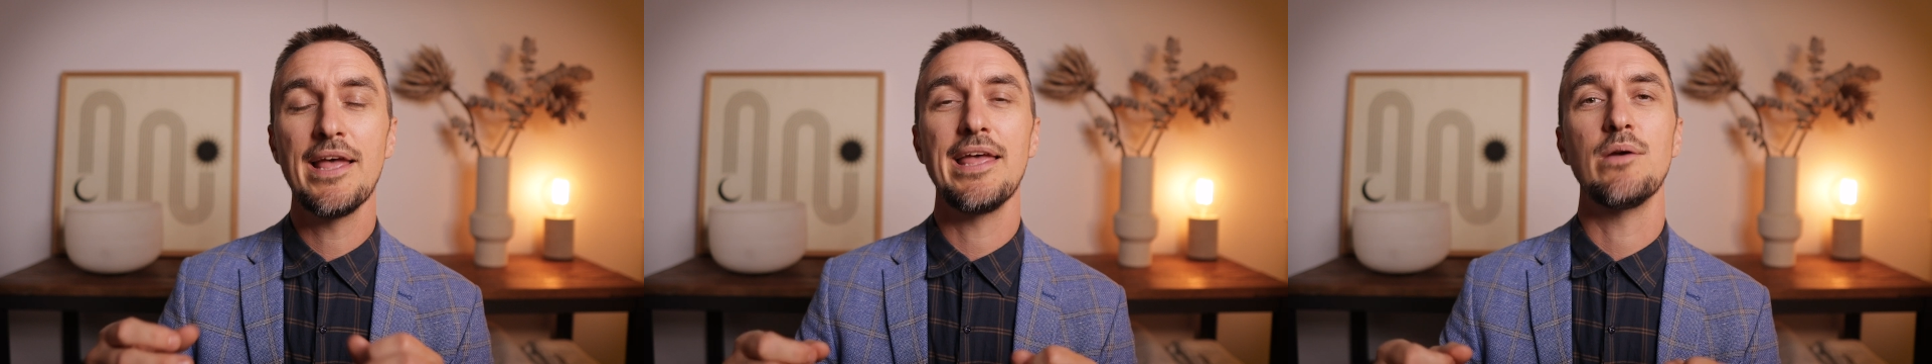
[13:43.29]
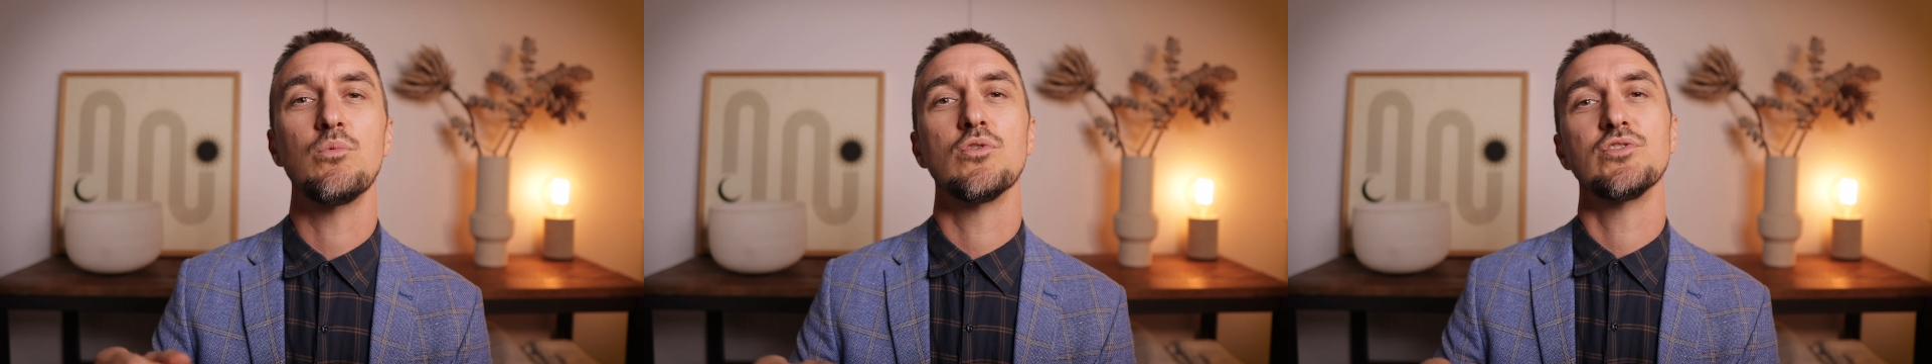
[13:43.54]

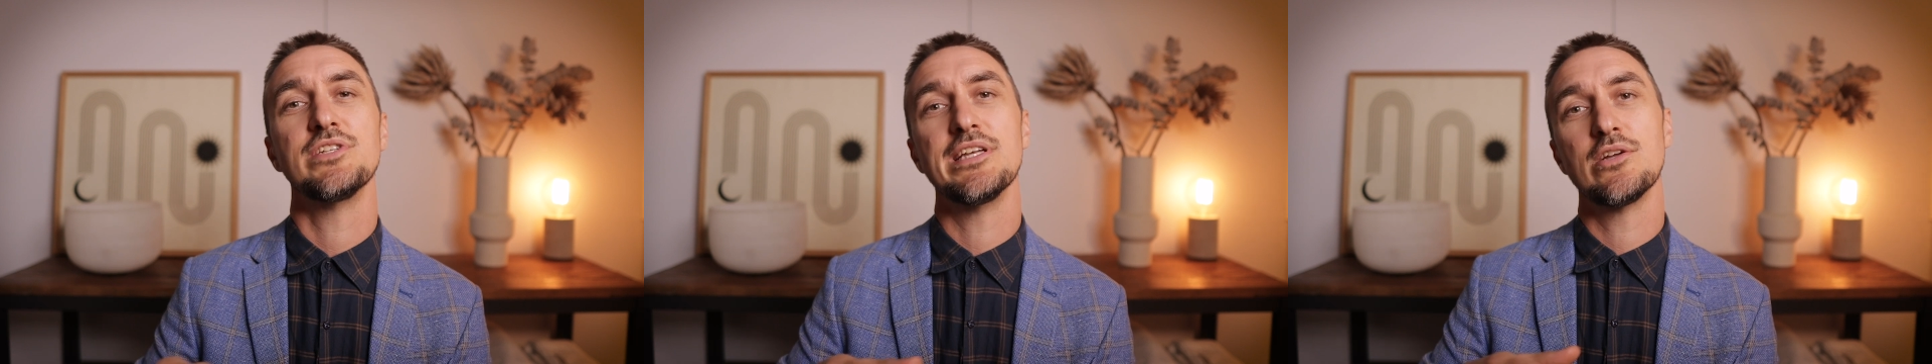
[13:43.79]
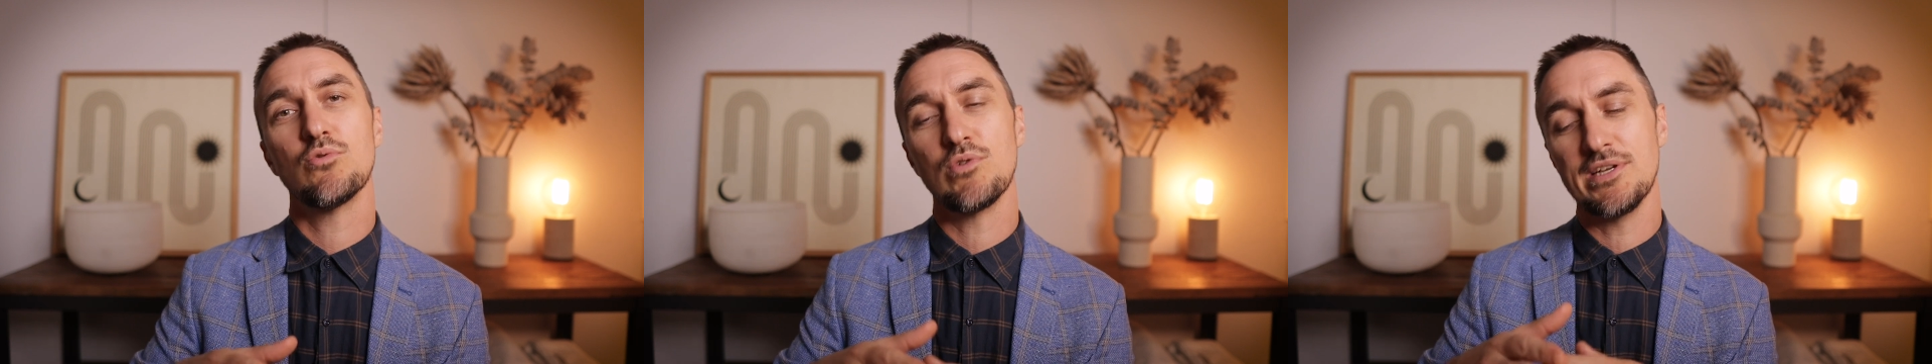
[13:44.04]
It will
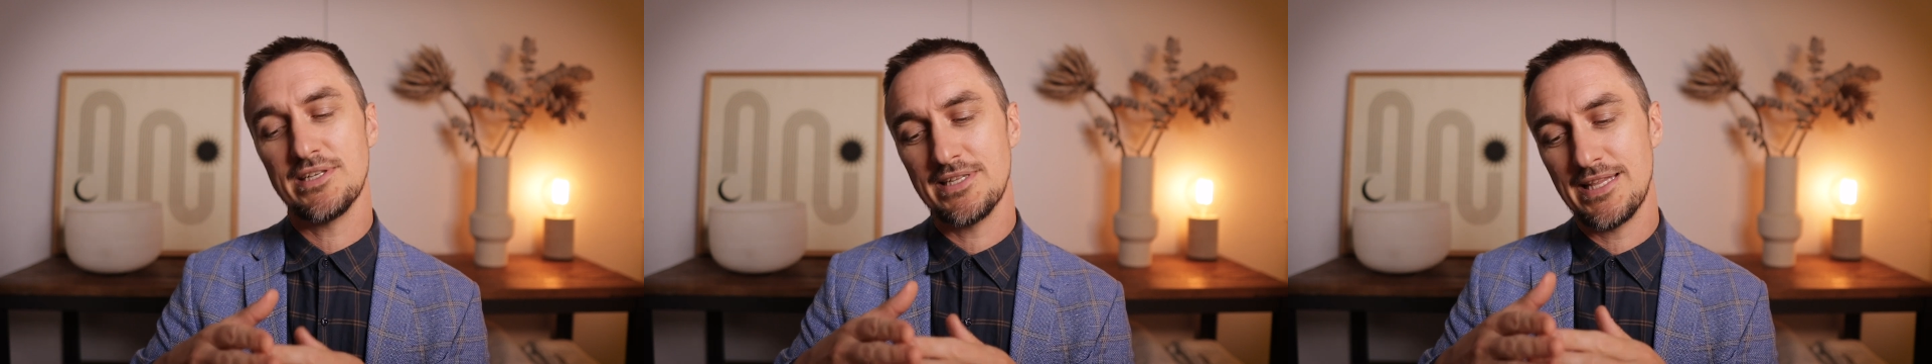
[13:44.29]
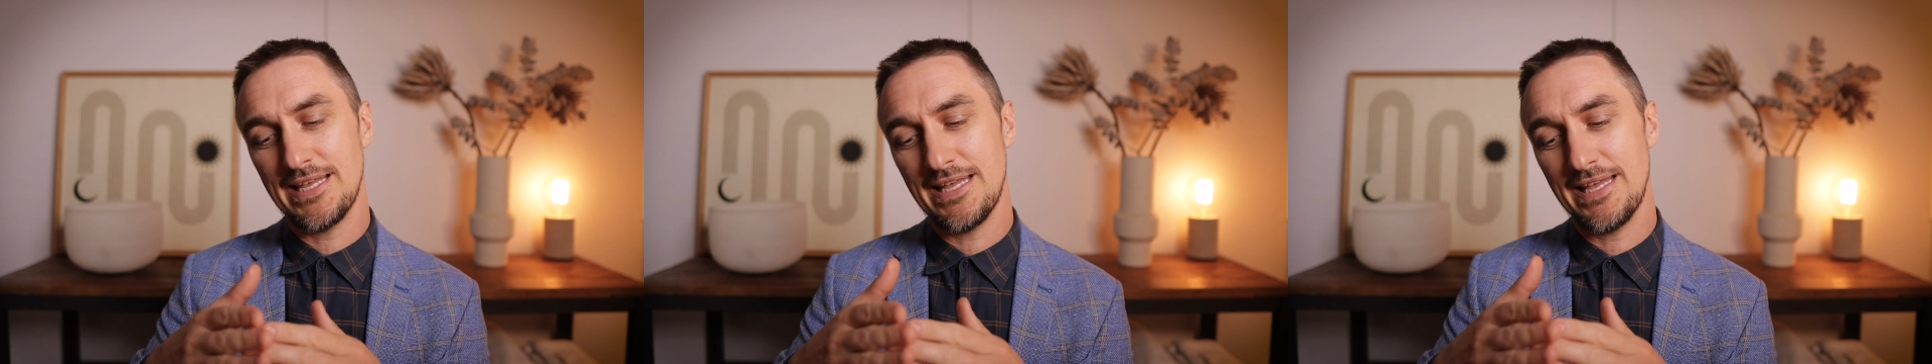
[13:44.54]
decrease
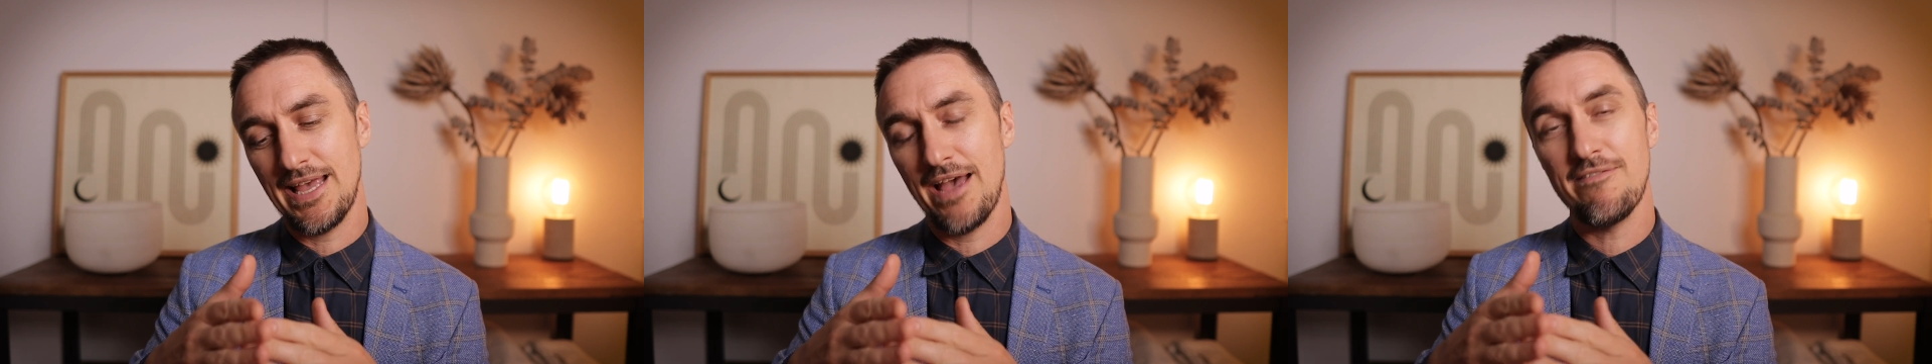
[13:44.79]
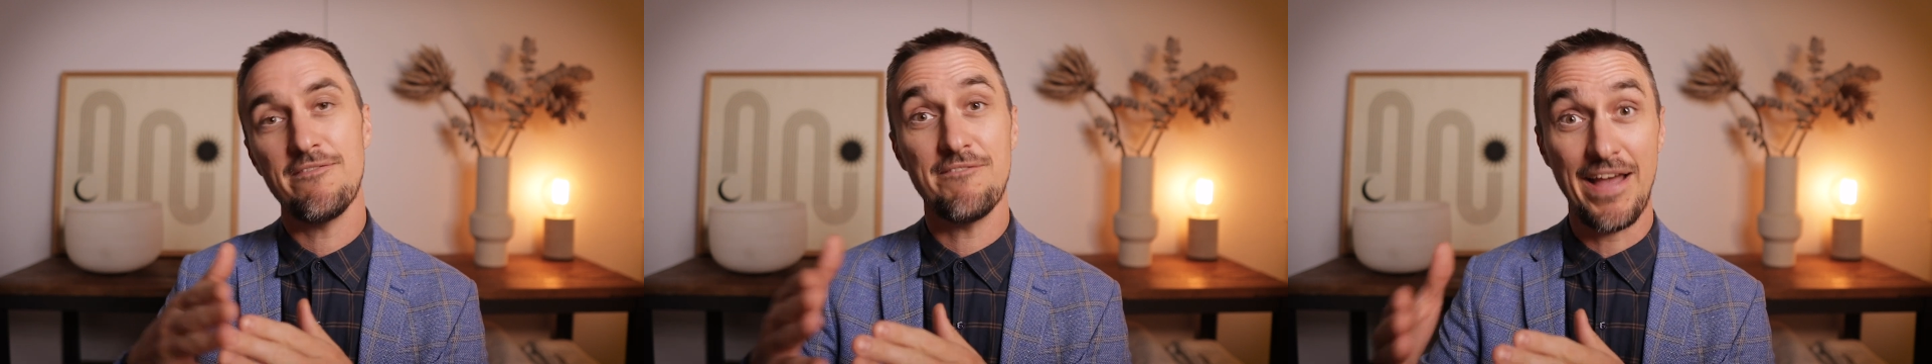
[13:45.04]
the
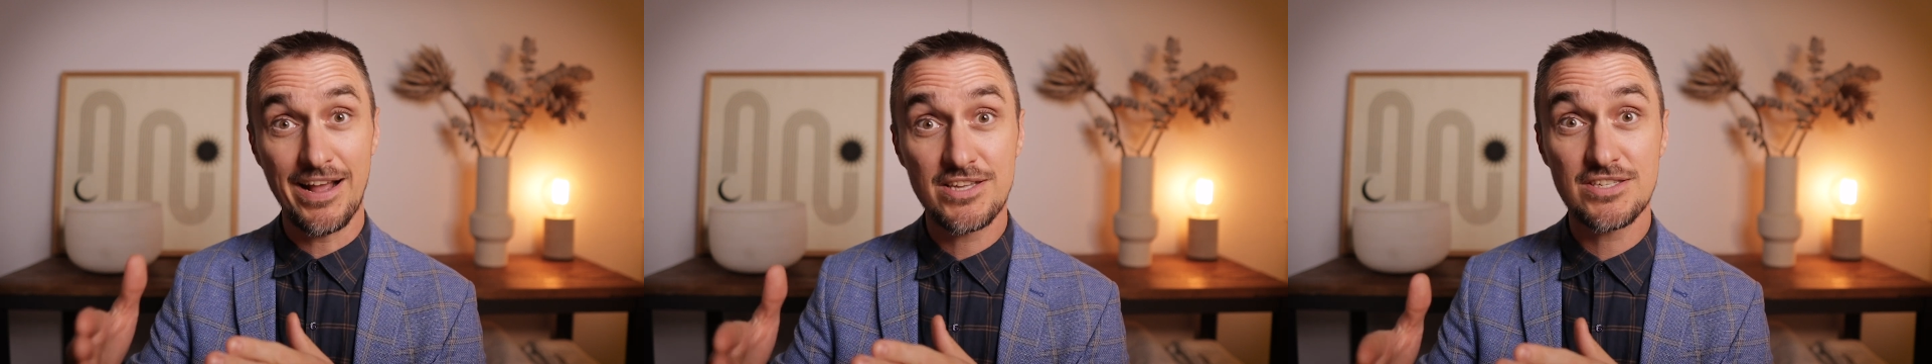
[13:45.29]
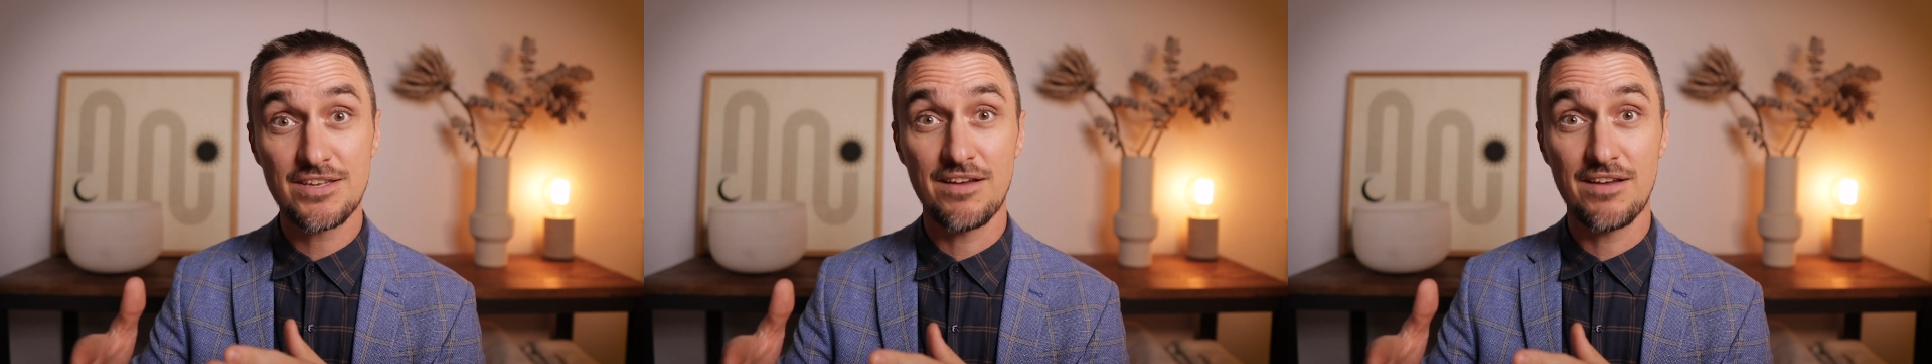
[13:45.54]
effects